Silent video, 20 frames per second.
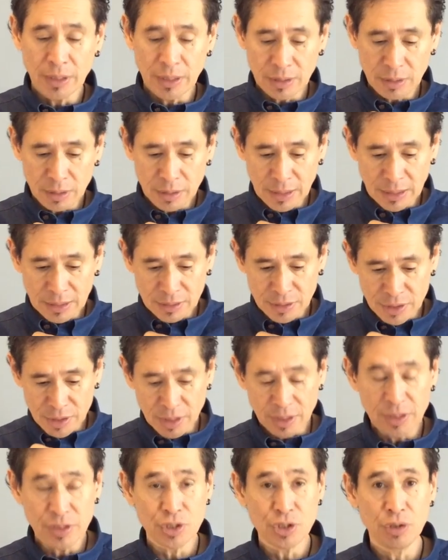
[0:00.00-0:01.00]
that
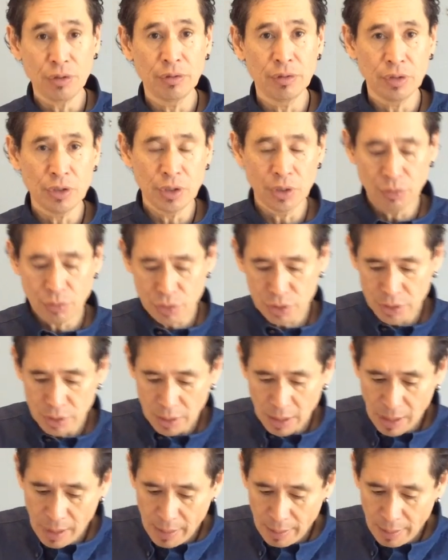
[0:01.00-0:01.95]
does unit dose